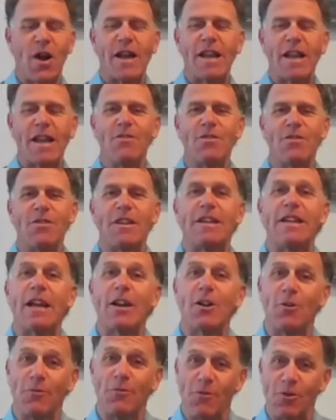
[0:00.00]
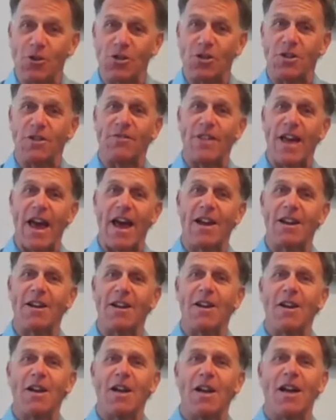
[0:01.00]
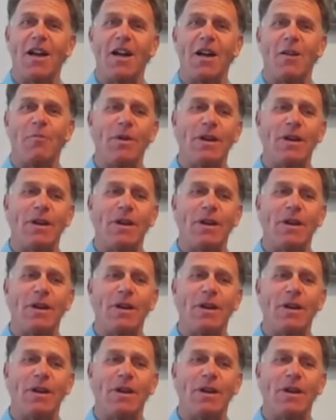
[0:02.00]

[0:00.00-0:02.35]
try to give you the nickel version of that, but